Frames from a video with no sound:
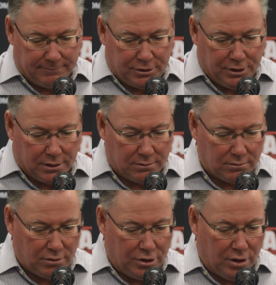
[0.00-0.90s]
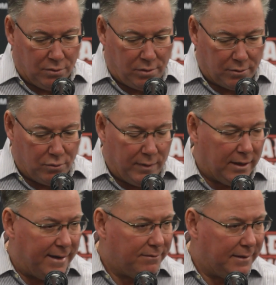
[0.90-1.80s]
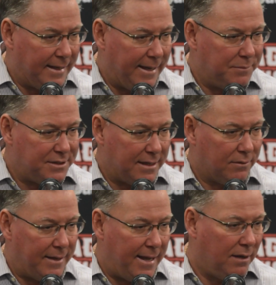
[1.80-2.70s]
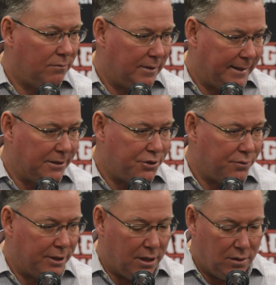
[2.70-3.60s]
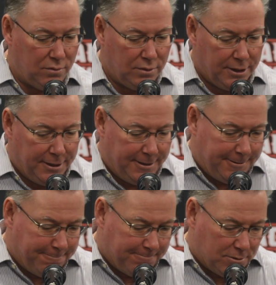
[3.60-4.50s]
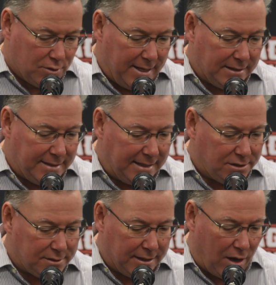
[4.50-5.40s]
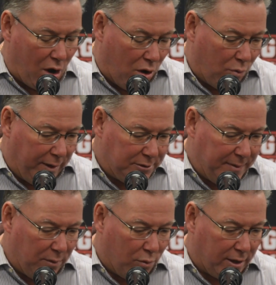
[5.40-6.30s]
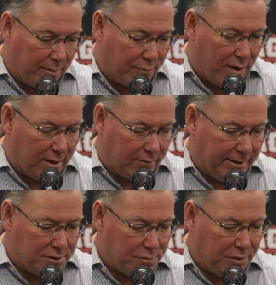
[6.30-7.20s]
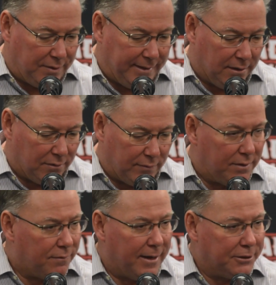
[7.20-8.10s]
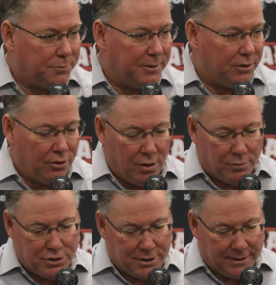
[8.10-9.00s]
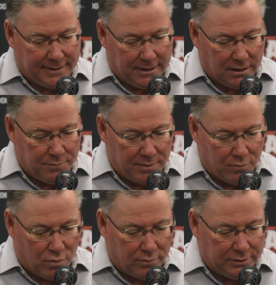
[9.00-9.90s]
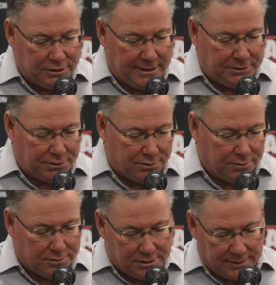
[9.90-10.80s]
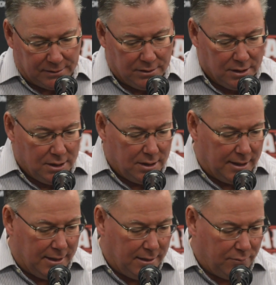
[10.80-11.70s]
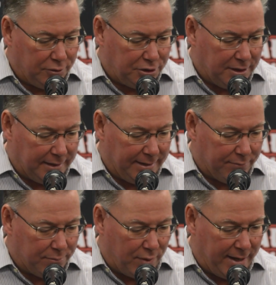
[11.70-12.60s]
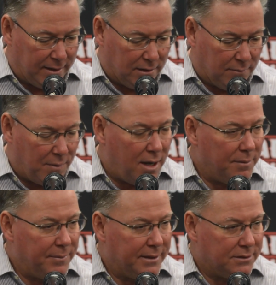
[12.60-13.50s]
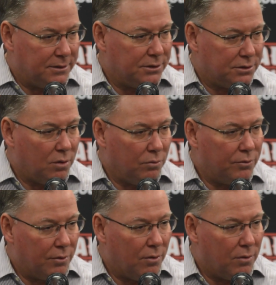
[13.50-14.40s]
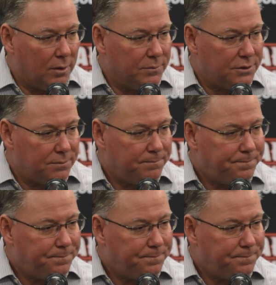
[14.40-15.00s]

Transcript: Cook, you know, threw well after the game settled down against UNO. So that's going to always be a work in progress when you're dealing with freshmen. You know what you're going to get a little bit more with Jay Schultz and what you're going to get with Brandon Lamont because they're just older arms.